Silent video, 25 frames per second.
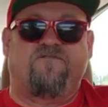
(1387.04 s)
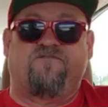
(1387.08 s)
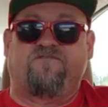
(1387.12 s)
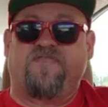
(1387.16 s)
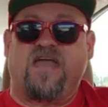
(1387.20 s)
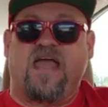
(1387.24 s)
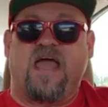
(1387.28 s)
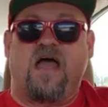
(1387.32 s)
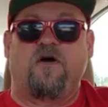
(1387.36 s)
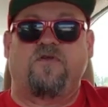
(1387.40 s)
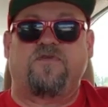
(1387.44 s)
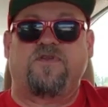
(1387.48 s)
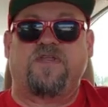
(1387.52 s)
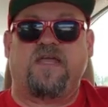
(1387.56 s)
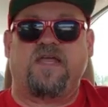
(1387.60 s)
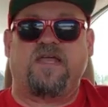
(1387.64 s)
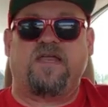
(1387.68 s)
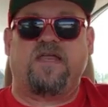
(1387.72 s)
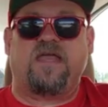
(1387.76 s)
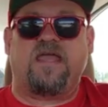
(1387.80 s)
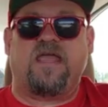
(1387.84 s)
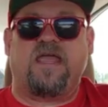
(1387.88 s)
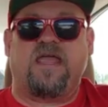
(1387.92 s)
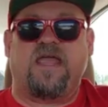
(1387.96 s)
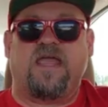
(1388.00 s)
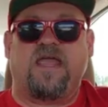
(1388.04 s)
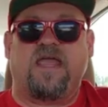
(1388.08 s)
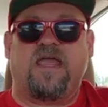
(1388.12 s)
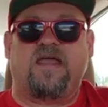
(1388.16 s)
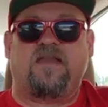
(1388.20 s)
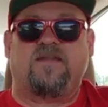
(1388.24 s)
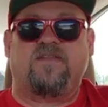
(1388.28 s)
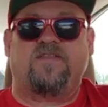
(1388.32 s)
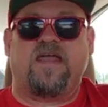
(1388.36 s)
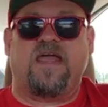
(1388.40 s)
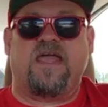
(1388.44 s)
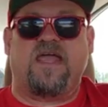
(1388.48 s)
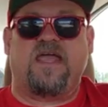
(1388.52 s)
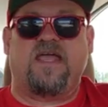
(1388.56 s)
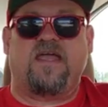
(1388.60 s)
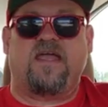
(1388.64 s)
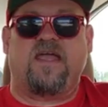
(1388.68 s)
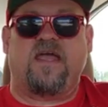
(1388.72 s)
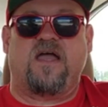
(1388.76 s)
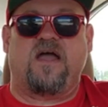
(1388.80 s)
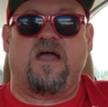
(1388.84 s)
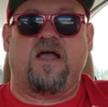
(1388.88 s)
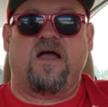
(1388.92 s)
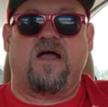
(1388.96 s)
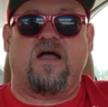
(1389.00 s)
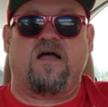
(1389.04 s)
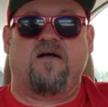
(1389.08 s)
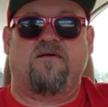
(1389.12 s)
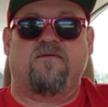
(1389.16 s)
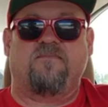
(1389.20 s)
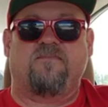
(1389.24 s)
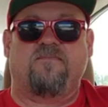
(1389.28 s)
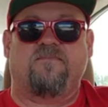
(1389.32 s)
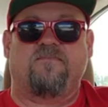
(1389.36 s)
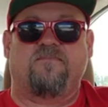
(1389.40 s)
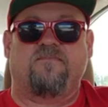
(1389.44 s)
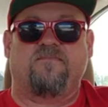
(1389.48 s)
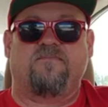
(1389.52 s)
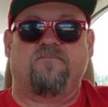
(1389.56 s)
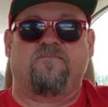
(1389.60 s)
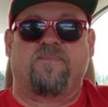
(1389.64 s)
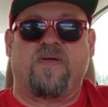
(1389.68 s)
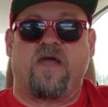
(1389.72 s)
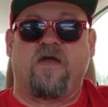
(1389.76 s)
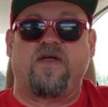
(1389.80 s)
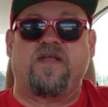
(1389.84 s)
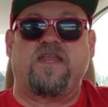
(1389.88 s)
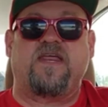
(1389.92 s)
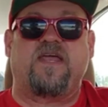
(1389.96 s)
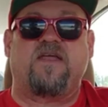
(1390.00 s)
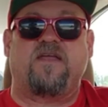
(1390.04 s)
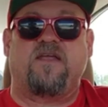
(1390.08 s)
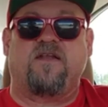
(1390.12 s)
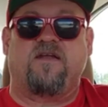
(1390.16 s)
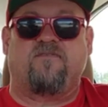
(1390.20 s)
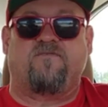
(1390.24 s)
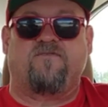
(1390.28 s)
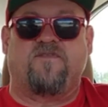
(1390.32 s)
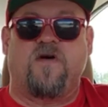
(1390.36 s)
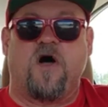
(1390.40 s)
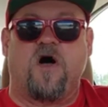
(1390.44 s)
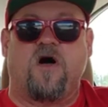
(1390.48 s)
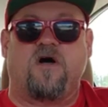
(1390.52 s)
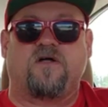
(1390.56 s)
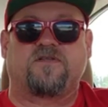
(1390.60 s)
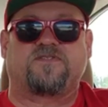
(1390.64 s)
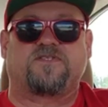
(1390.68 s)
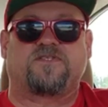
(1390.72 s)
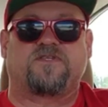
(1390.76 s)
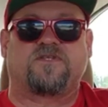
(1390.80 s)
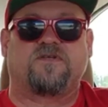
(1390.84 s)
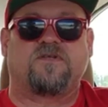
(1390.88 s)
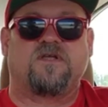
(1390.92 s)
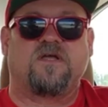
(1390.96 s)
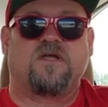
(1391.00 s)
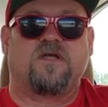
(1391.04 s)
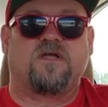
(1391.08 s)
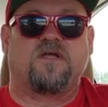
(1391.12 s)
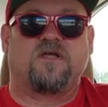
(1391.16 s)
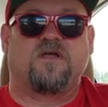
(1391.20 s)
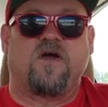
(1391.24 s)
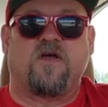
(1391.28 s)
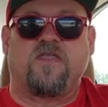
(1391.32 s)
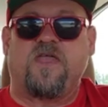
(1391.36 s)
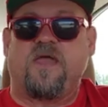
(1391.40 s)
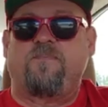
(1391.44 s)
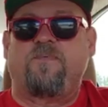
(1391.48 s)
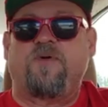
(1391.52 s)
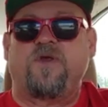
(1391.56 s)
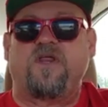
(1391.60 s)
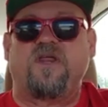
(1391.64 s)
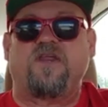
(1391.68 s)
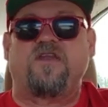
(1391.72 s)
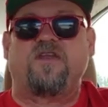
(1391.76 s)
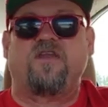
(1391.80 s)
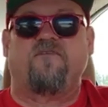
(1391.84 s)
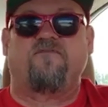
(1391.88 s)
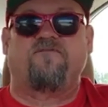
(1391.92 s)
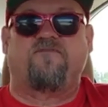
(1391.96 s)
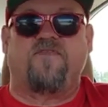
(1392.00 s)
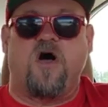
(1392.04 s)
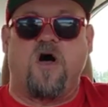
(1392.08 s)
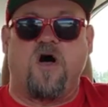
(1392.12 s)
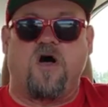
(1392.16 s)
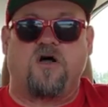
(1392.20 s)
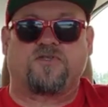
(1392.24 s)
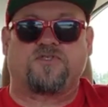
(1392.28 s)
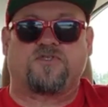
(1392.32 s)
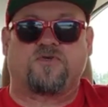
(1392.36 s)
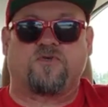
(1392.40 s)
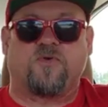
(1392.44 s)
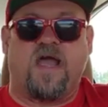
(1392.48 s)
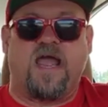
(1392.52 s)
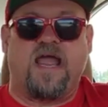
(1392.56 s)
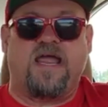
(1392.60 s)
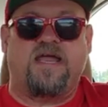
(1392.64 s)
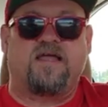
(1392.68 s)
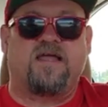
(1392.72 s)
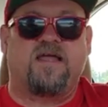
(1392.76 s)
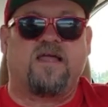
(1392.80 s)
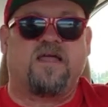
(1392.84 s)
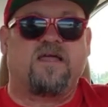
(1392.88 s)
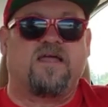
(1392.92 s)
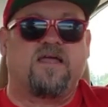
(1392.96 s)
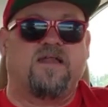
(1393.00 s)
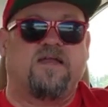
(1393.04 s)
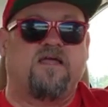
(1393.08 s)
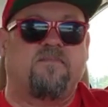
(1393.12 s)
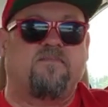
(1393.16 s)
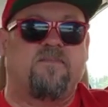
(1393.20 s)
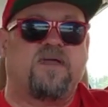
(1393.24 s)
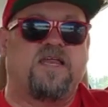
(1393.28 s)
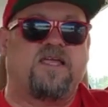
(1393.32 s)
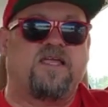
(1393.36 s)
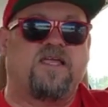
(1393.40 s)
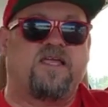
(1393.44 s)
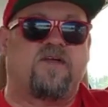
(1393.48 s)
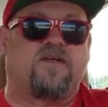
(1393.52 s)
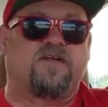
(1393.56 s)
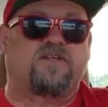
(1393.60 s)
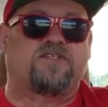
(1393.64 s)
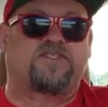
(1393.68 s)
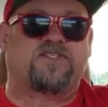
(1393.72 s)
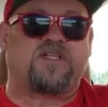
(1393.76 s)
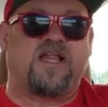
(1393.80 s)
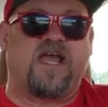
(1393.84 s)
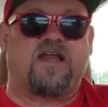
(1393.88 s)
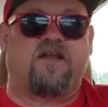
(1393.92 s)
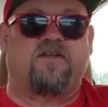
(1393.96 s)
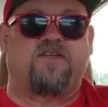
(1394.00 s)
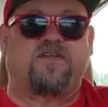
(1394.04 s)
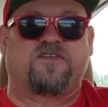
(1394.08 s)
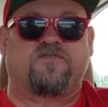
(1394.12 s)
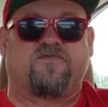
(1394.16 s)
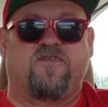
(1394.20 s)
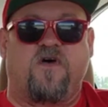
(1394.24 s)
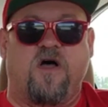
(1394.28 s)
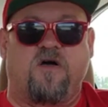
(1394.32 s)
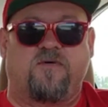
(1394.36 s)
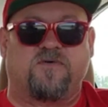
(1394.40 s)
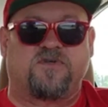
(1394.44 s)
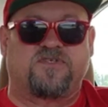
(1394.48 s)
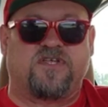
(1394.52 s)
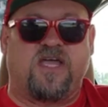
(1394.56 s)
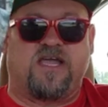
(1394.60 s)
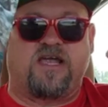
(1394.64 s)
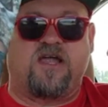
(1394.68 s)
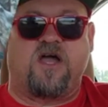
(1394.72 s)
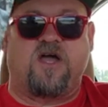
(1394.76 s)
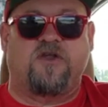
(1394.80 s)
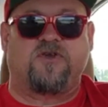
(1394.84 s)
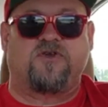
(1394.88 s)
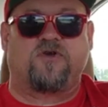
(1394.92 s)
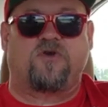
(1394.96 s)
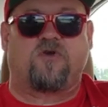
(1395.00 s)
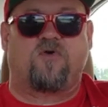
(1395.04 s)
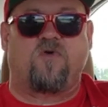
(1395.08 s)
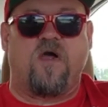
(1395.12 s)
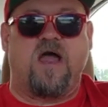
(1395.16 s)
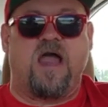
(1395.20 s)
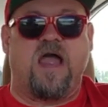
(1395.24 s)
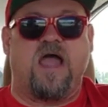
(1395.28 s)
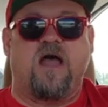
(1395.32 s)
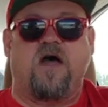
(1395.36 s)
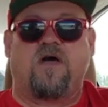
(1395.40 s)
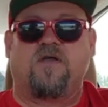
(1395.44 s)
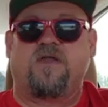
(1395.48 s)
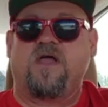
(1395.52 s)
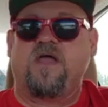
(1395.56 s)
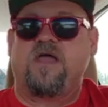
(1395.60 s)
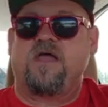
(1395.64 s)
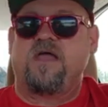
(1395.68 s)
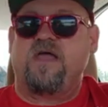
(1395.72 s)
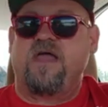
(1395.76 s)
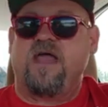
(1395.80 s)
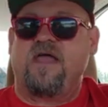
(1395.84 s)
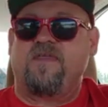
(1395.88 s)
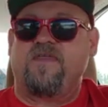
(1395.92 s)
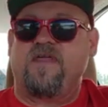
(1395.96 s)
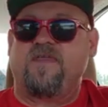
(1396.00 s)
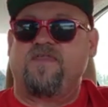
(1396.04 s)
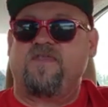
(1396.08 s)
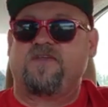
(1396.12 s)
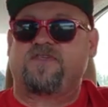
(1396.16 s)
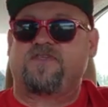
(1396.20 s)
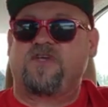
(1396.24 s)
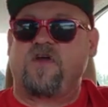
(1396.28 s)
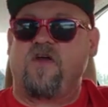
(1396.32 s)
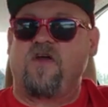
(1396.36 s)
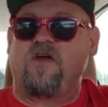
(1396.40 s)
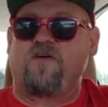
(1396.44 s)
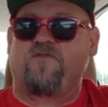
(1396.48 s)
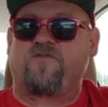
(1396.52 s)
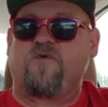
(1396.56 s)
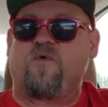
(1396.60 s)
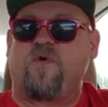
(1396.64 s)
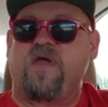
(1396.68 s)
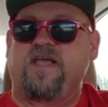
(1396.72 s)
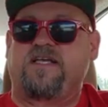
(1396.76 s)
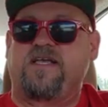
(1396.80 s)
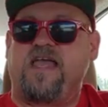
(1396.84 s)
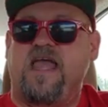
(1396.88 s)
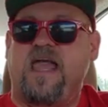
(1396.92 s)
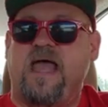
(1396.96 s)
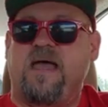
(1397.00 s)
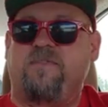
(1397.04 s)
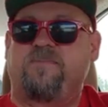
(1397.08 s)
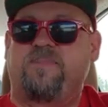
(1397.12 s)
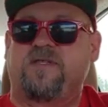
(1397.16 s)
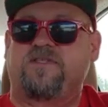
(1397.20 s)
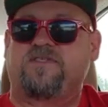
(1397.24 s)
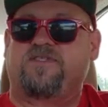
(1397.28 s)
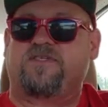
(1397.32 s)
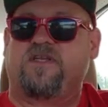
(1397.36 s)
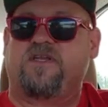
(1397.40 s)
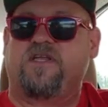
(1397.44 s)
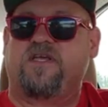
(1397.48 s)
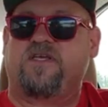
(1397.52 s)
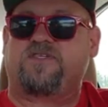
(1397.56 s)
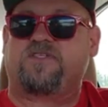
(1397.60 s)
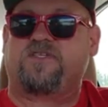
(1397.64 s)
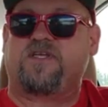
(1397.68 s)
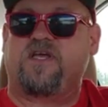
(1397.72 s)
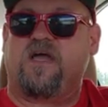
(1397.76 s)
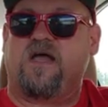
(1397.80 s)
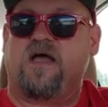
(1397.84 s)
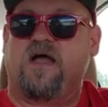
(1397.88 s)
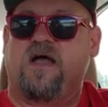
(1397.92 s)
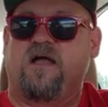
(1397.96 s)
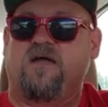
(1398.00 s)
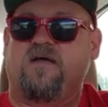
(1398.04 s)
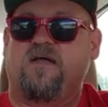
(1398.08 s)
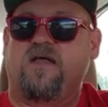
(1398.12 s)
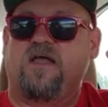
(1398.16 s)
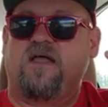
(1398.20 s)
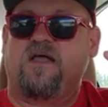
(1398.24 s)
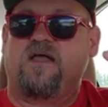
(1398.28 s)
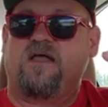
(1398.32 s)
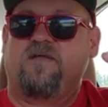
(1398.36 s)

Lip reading: found it, and they buried it in a vault, or they put it in a vault, right? And then many years later, this vault was like underground, and then this earthquake happens in this building,